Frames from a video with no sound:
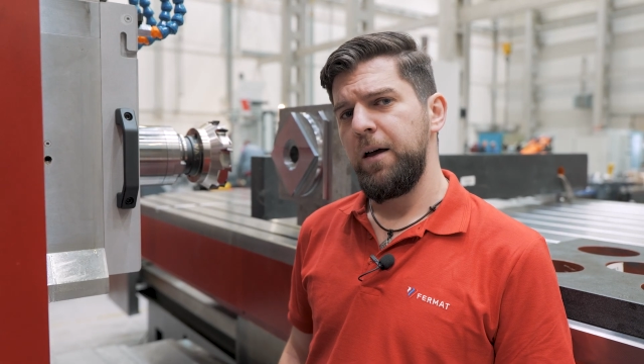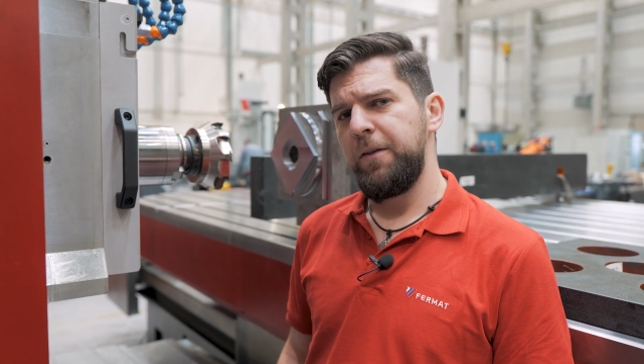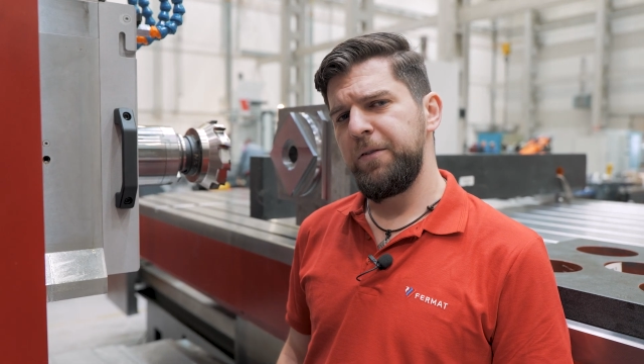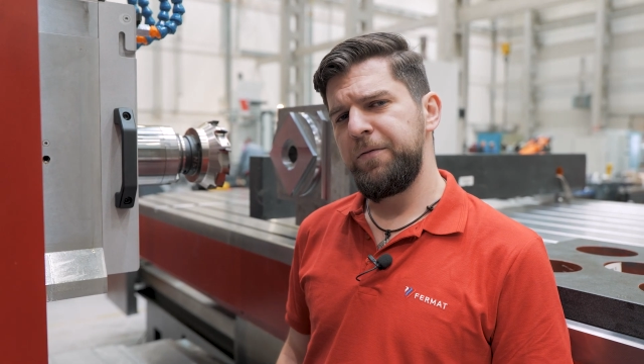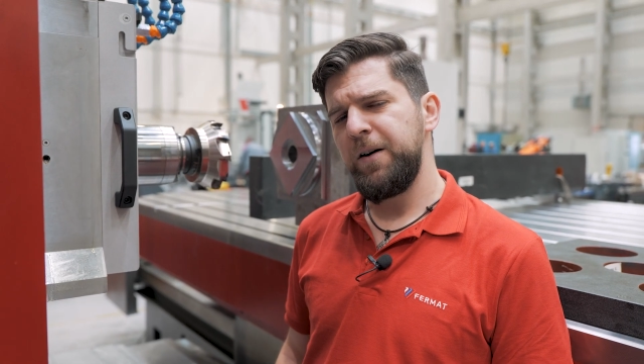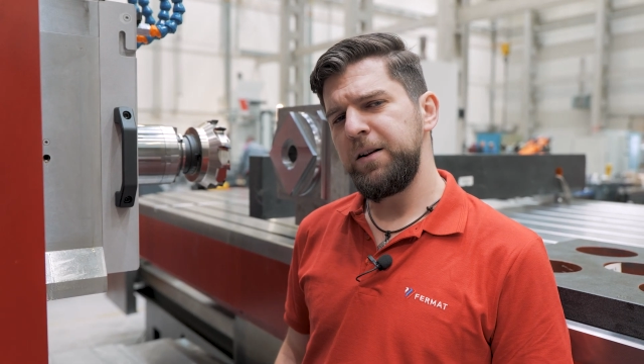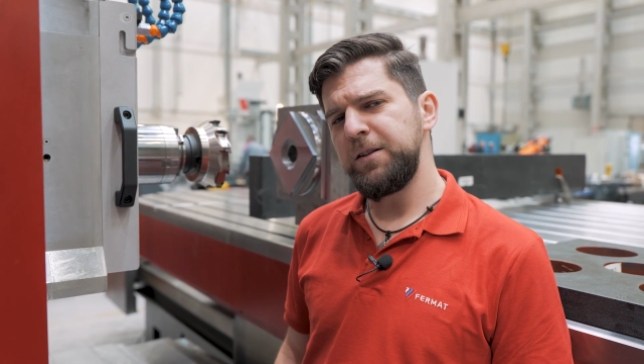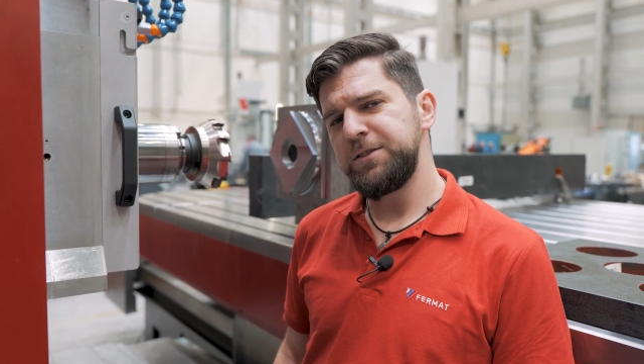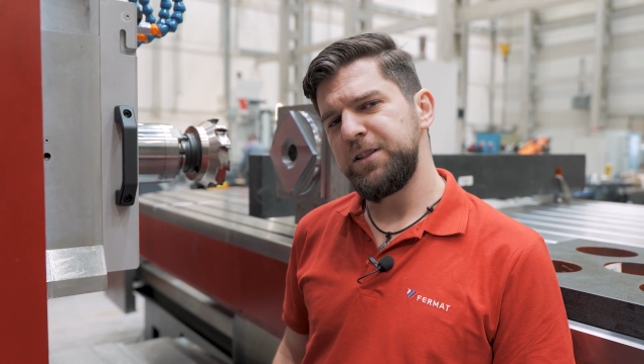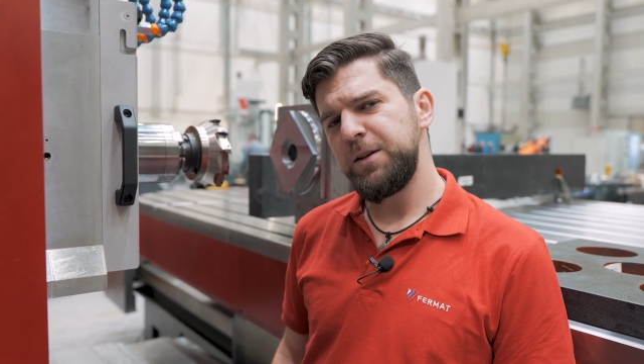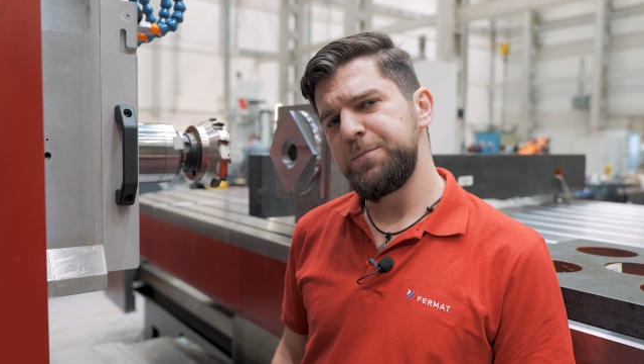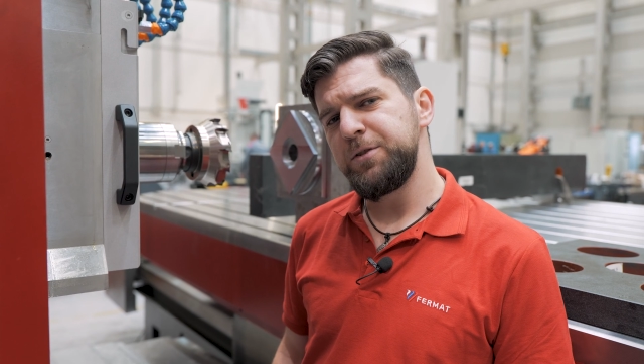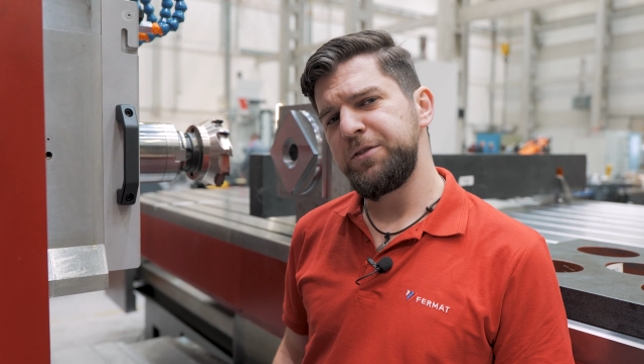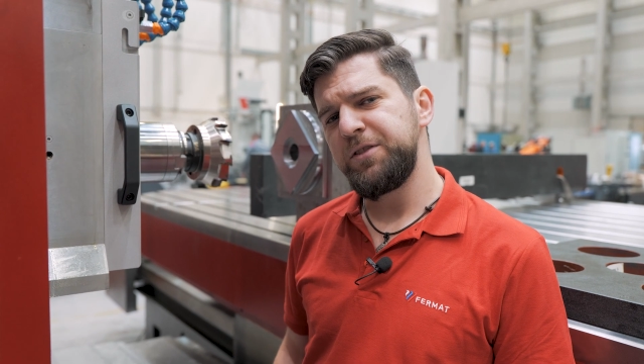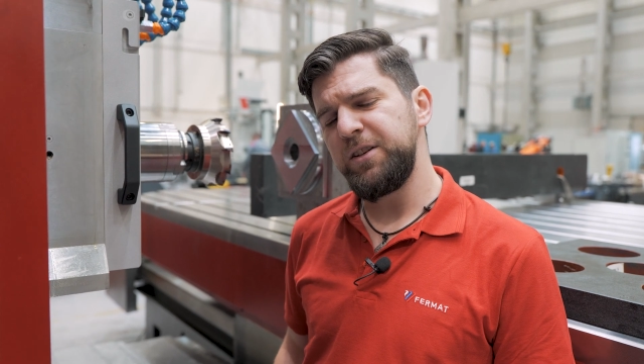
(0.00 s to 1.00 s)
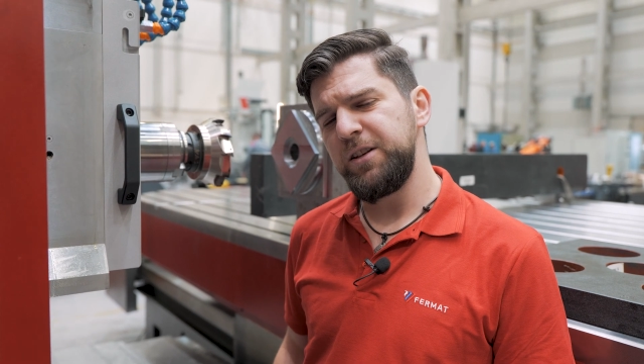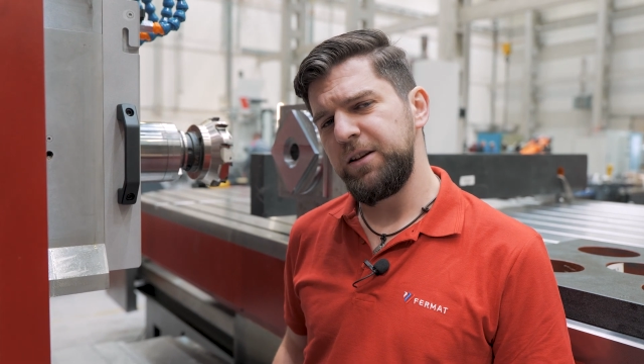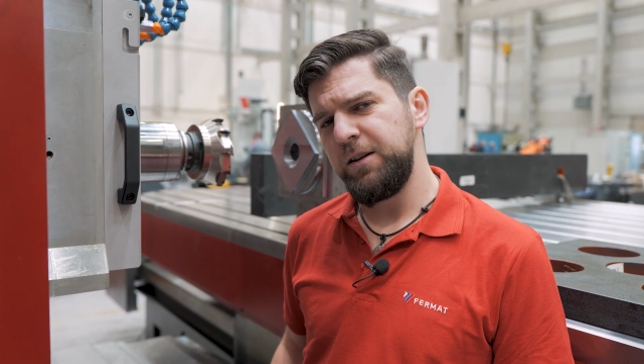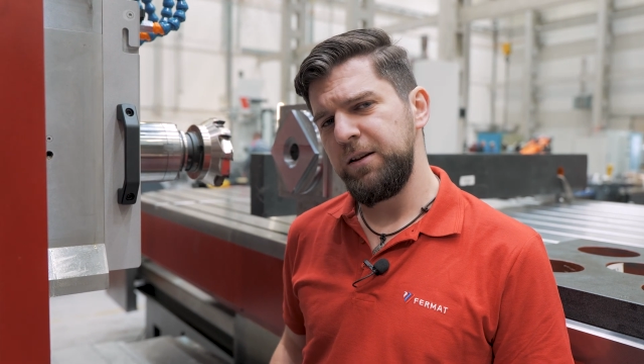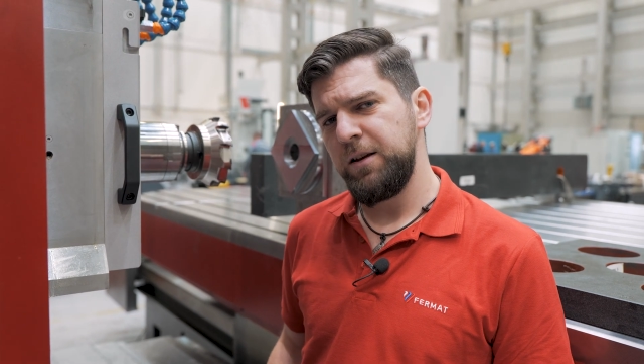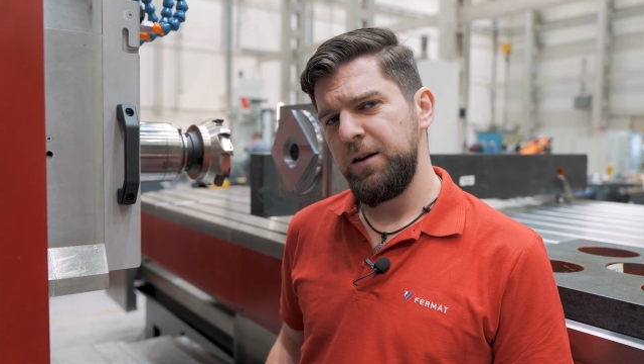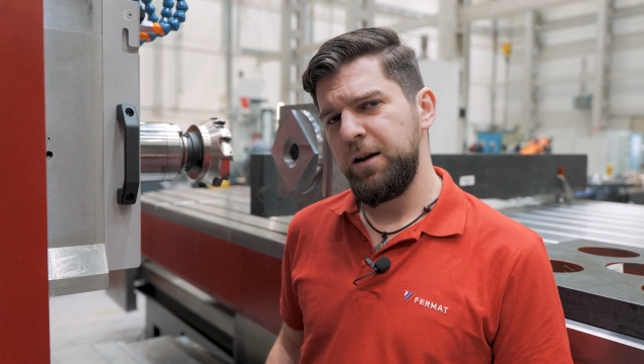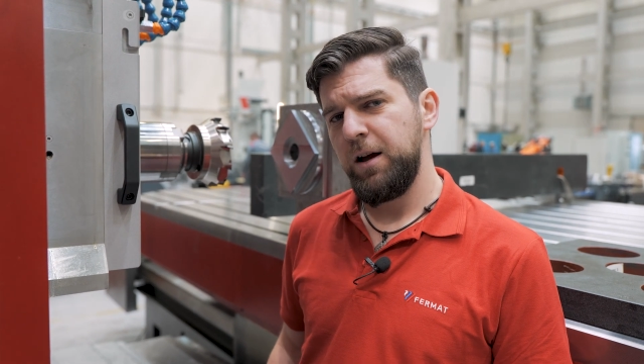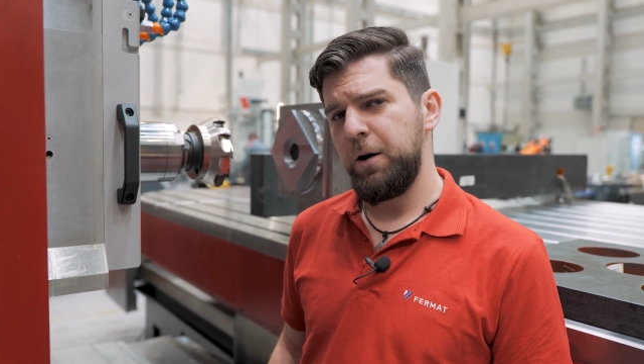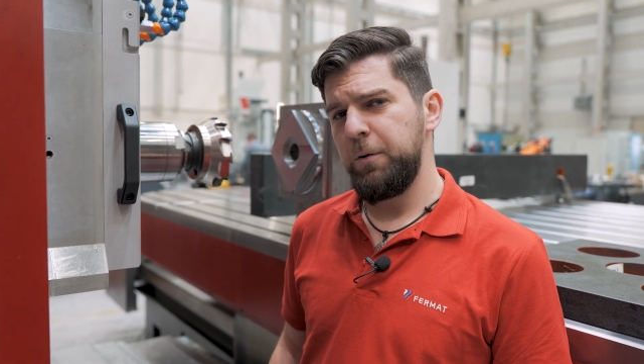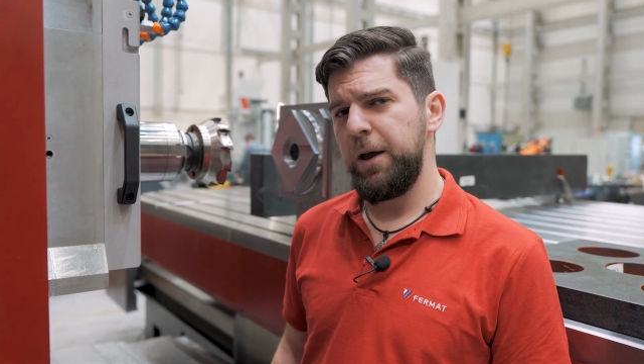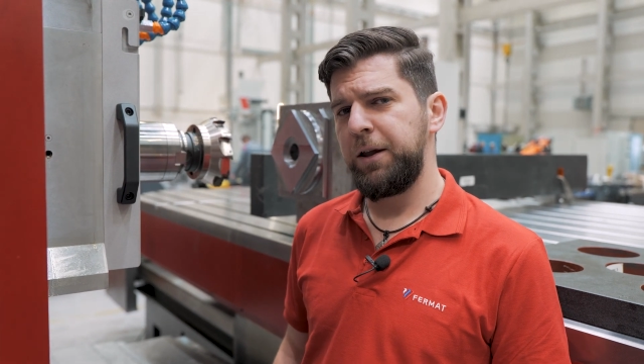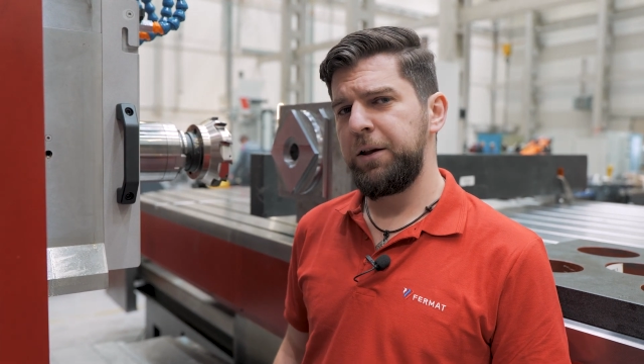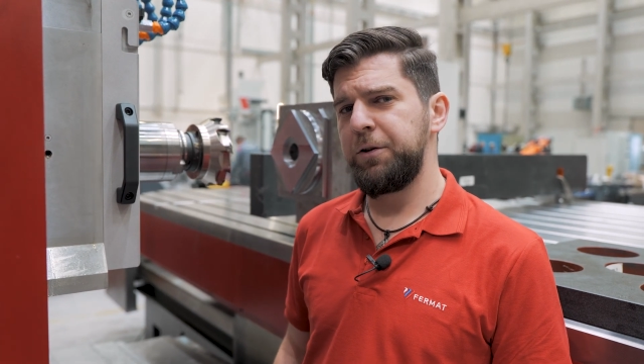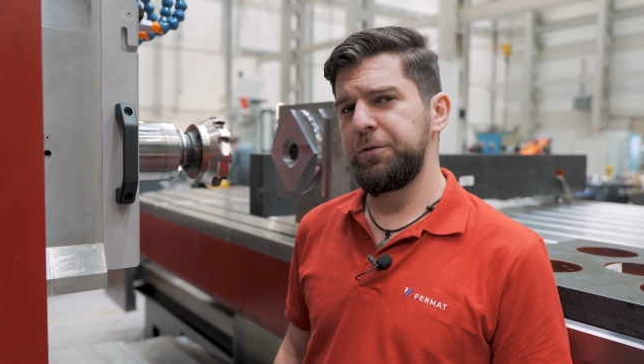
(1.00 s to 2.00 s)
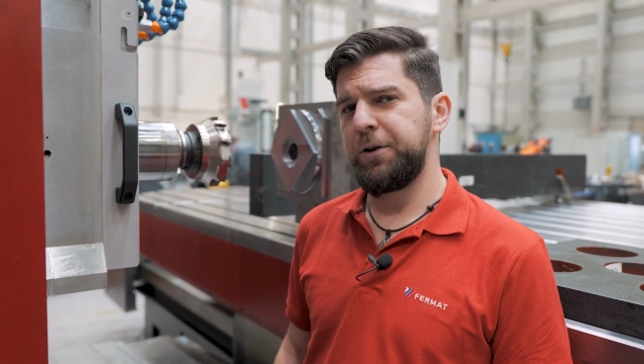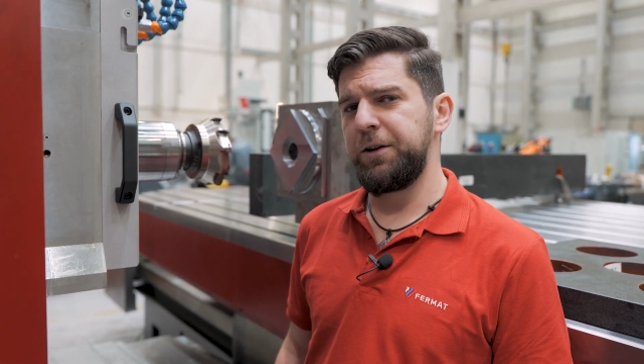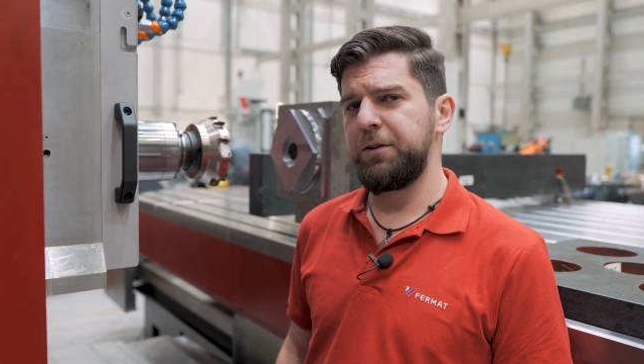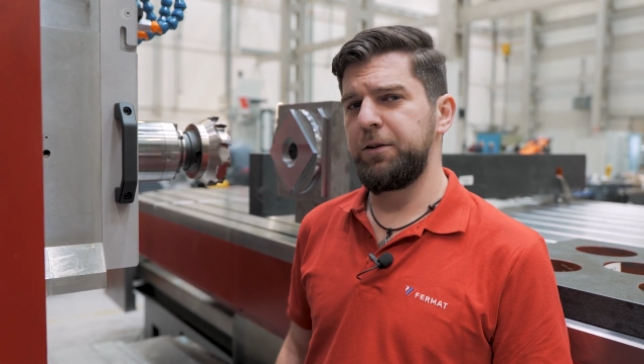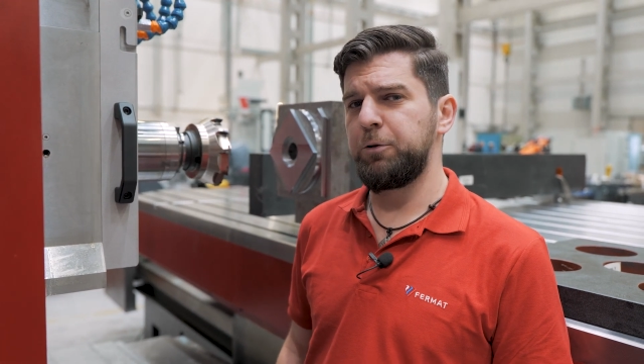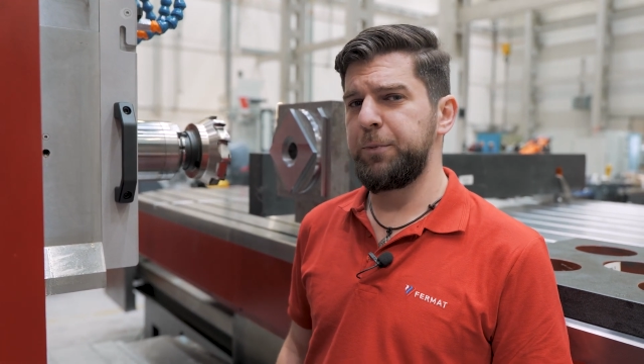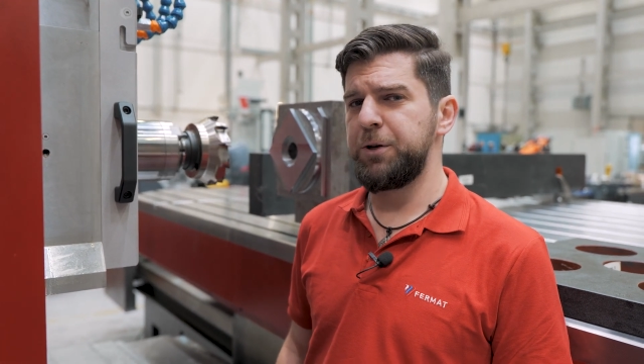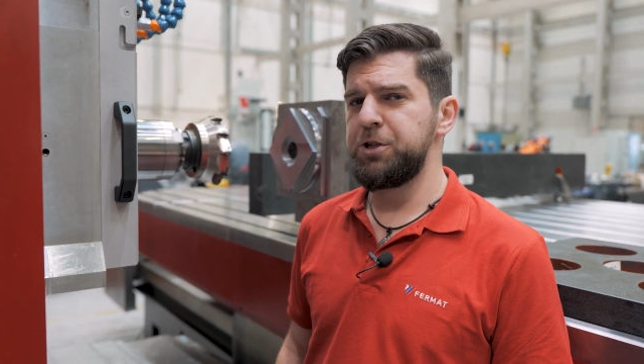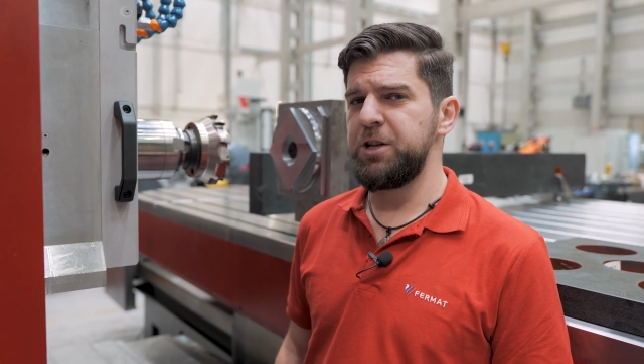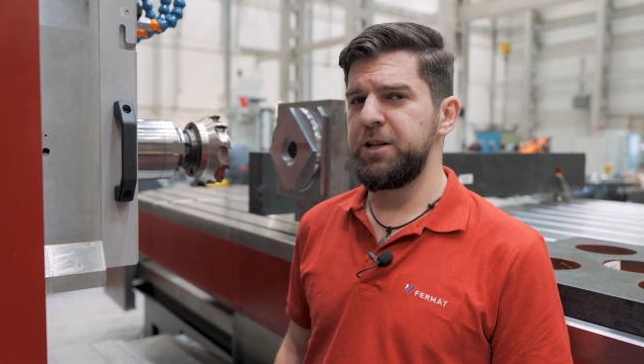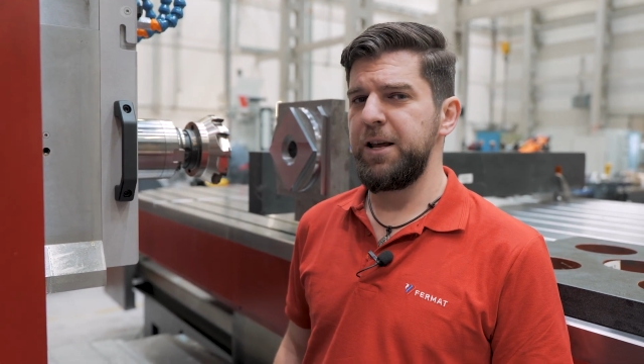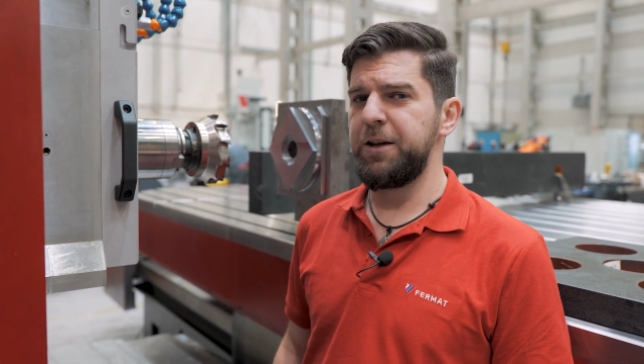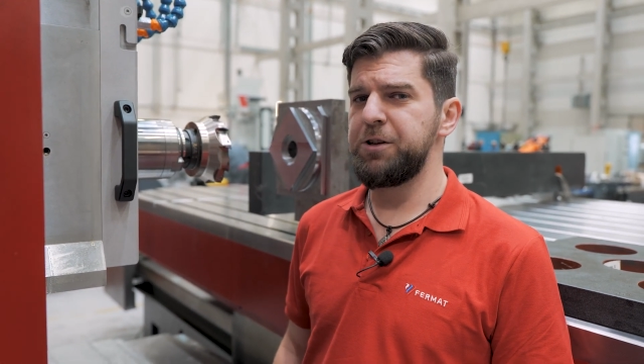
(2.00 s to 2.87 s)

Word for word: And the final step to see how accurate your machine